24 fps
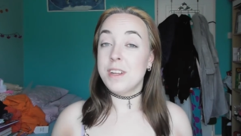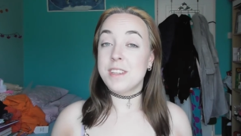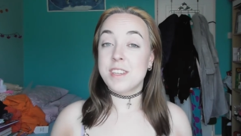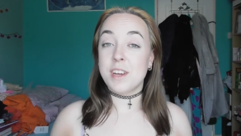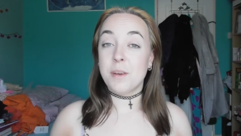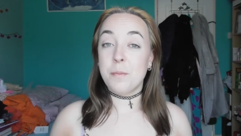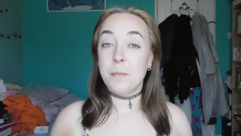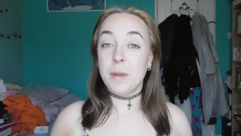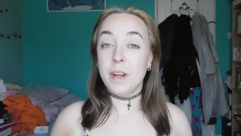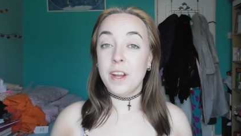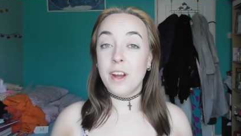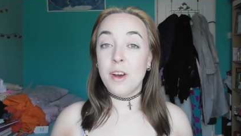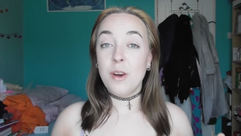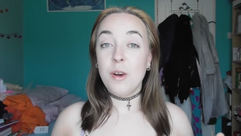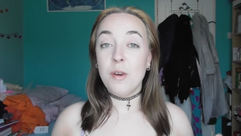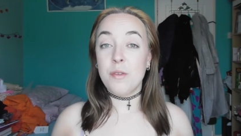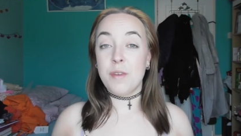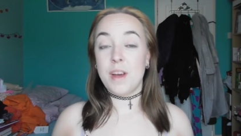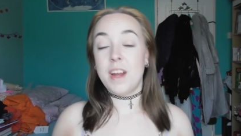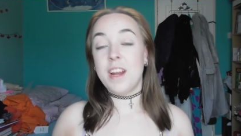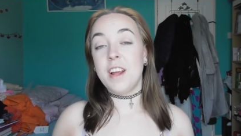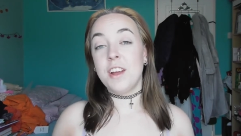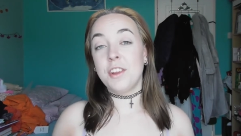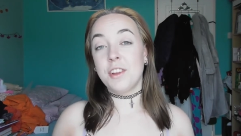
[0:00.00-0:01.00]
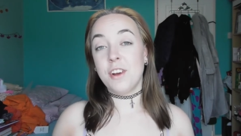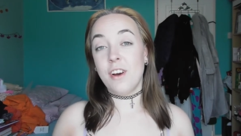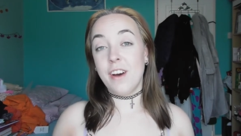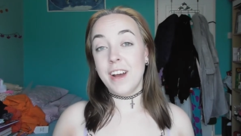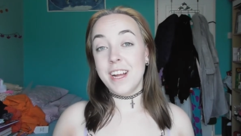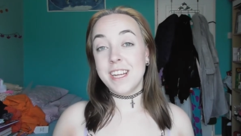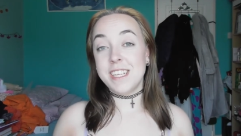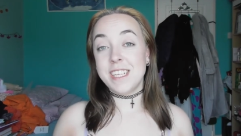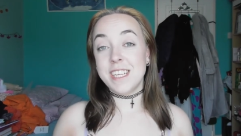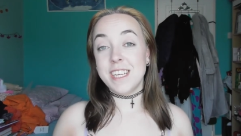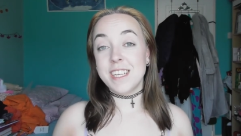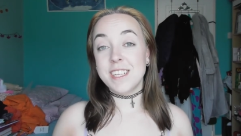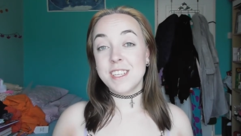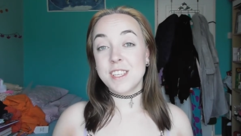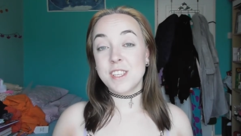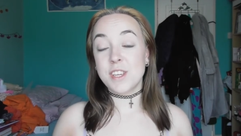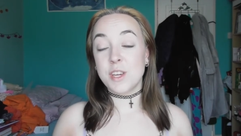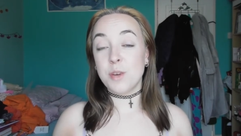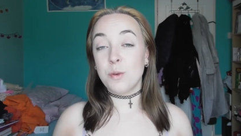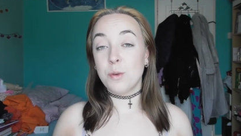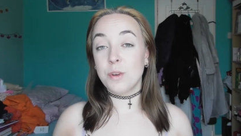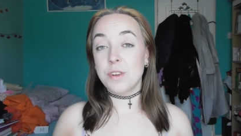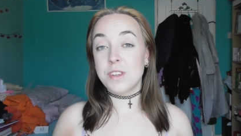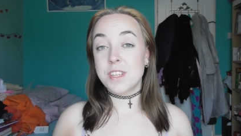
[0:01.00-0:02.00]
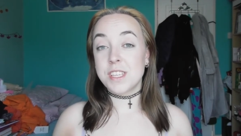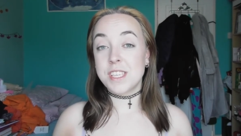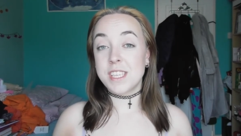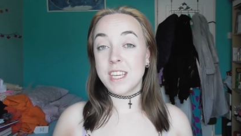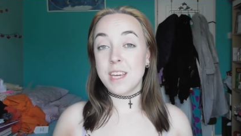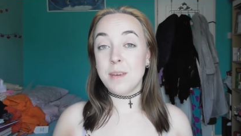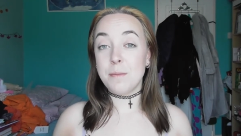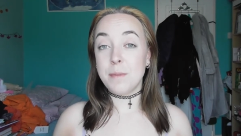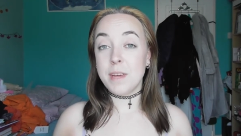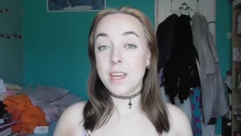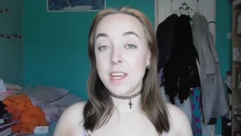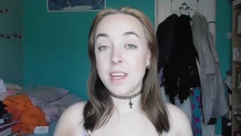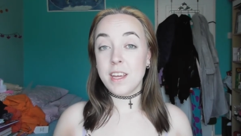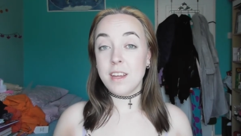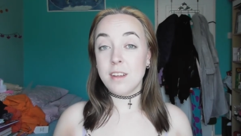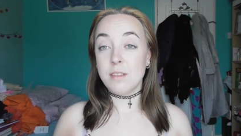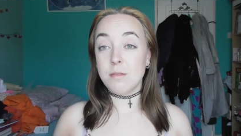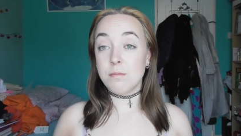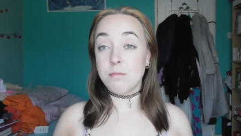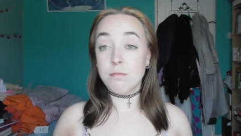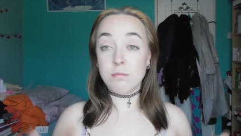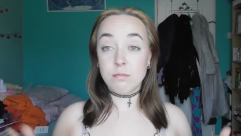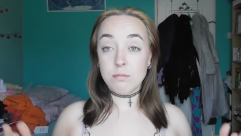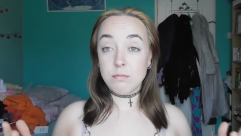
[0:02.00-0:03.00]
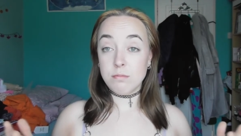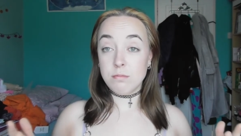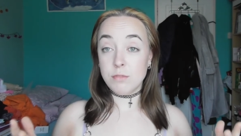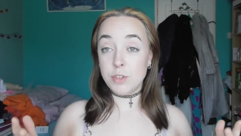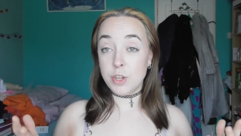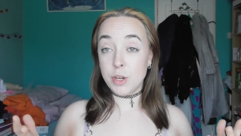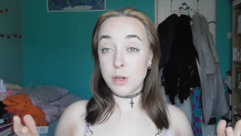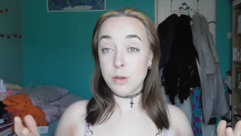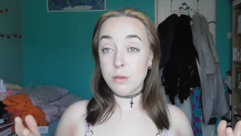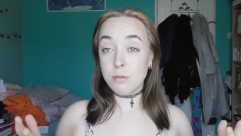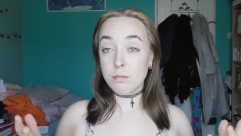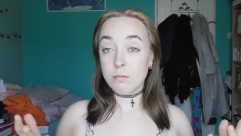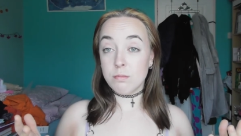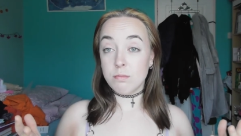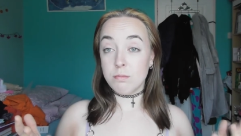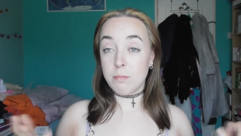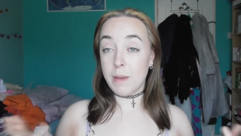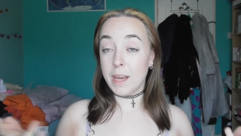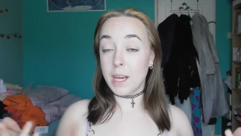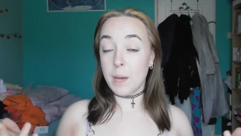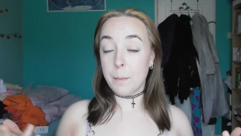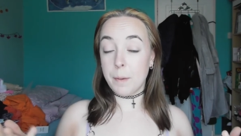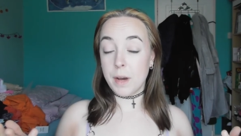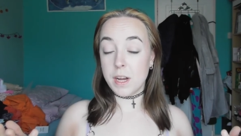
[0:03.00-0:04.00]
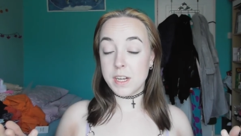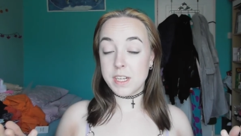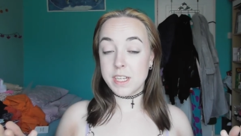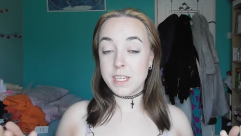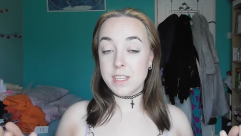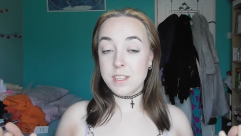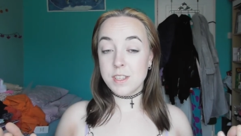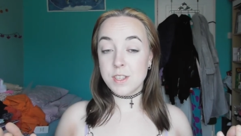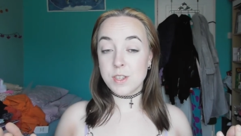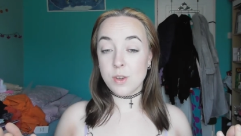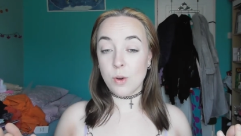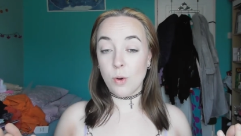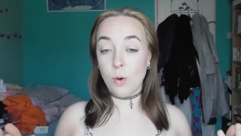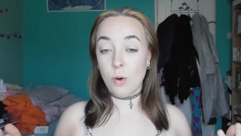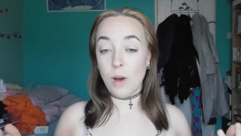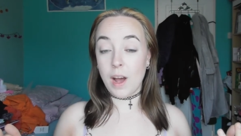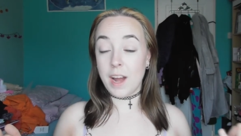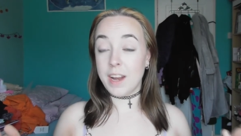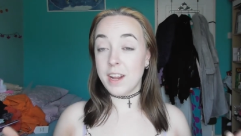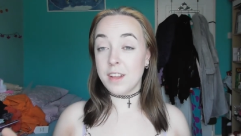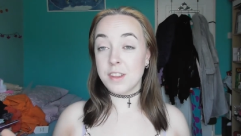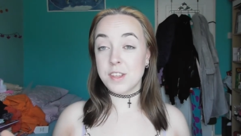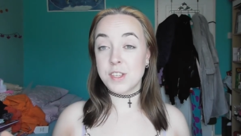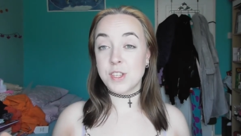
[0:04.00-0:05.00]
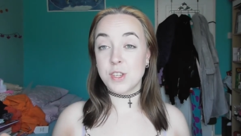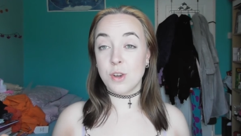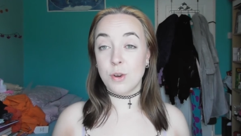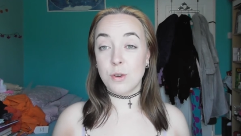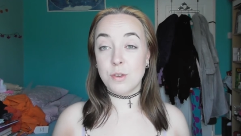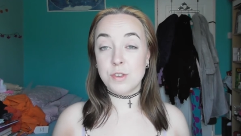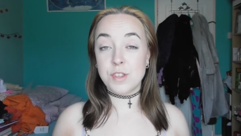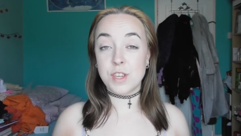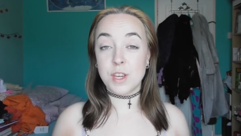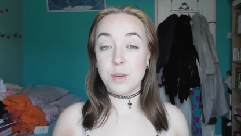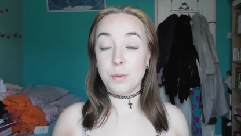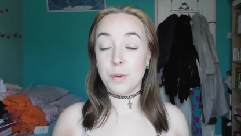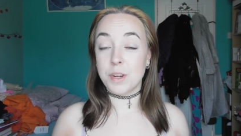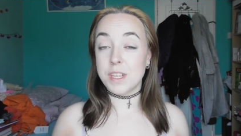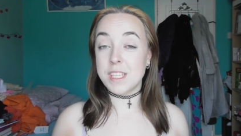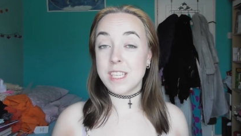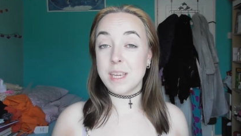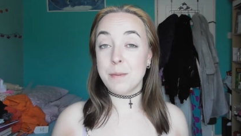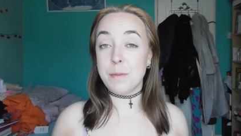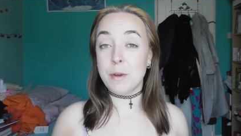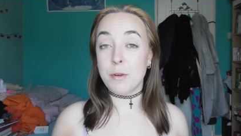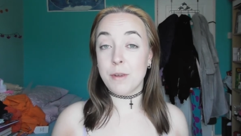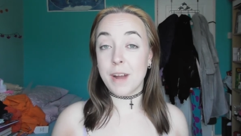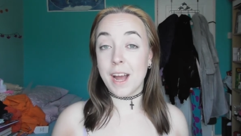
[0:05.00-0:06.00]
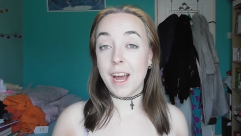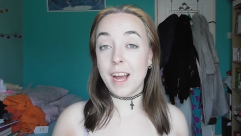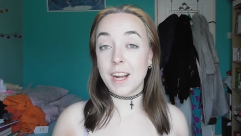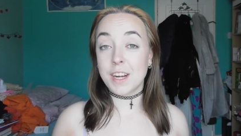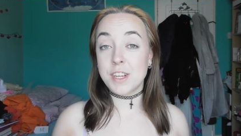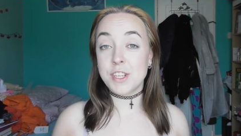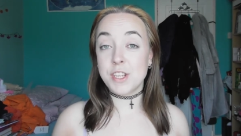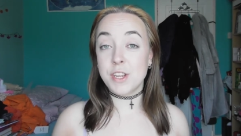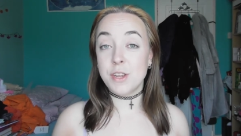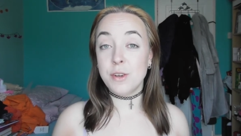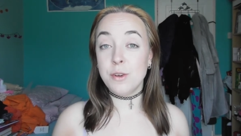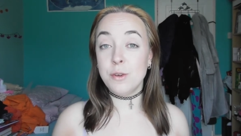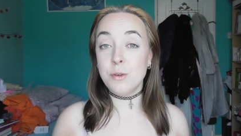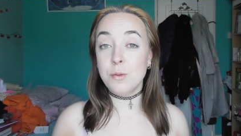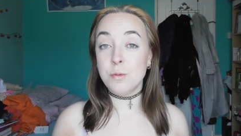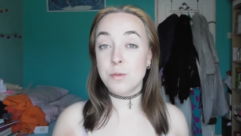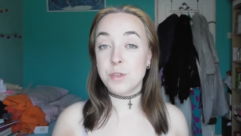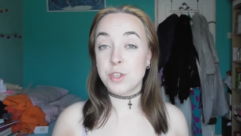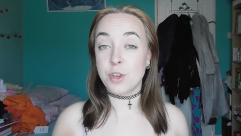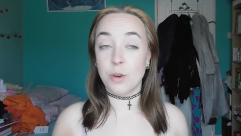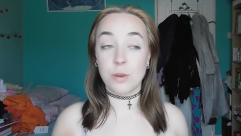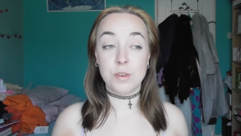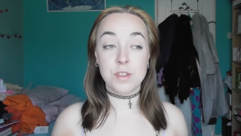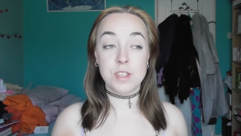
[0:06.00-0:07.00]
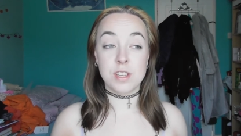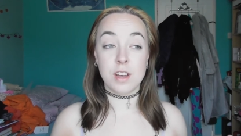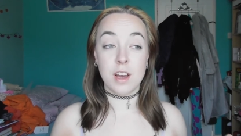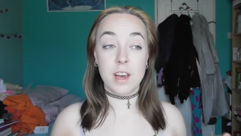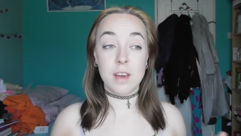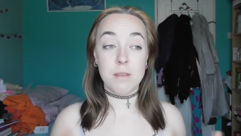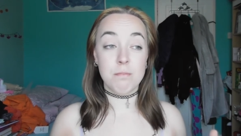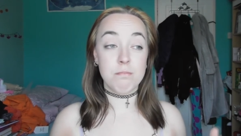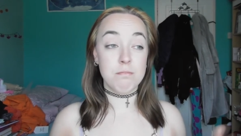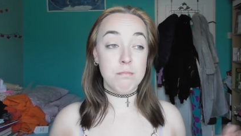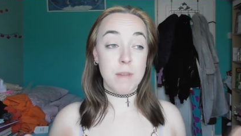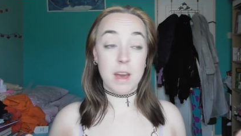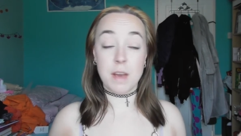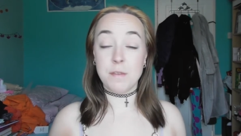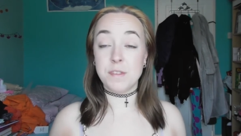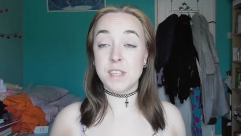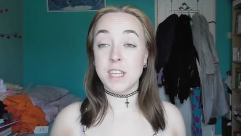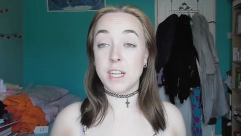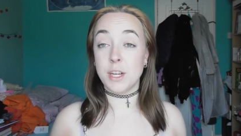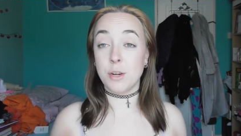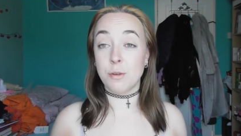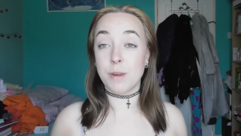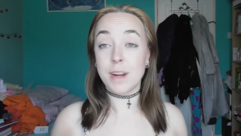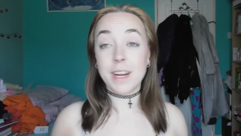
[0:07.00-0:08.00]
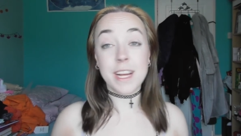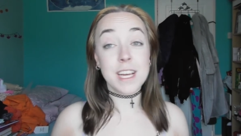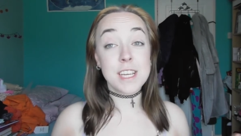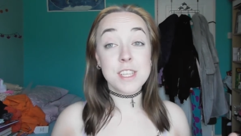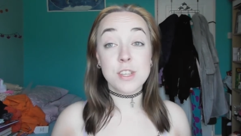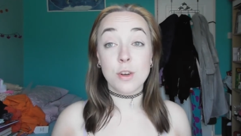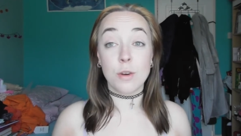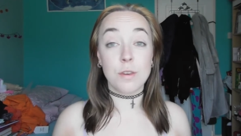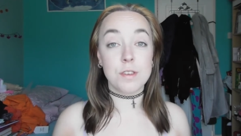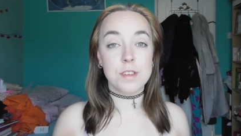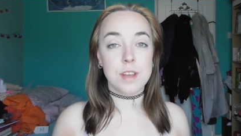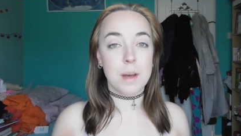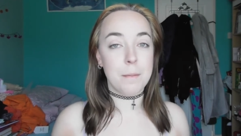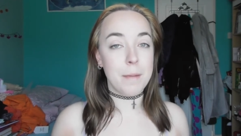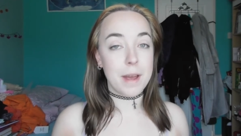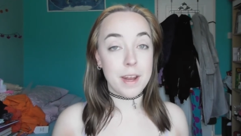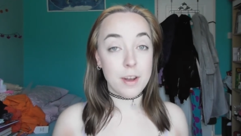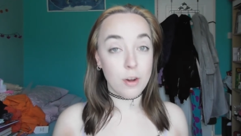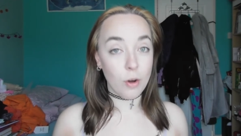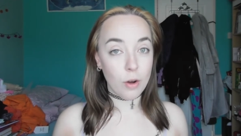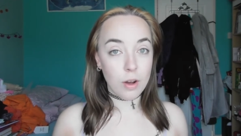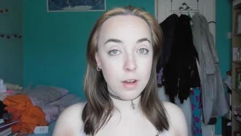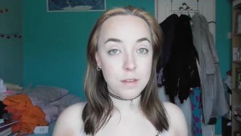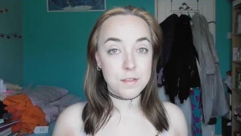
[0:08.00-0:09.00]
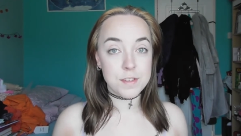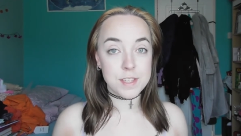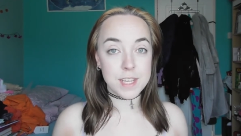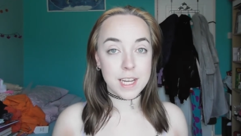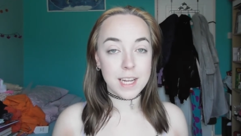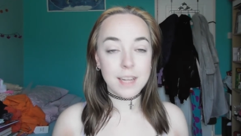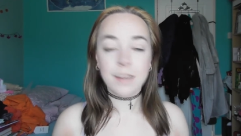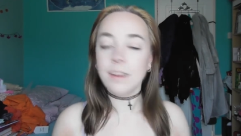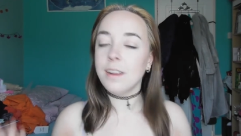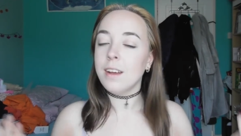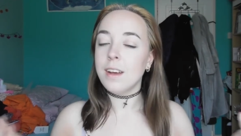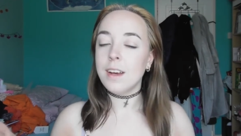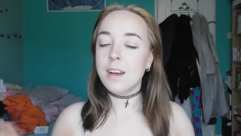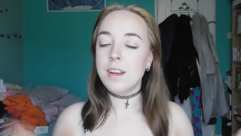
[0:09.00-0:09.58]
down below of any other ideas that you want to see me do, makeup ideas, or any other songs that you want to see me react to, songs I may have seen already, songs I may not have seen.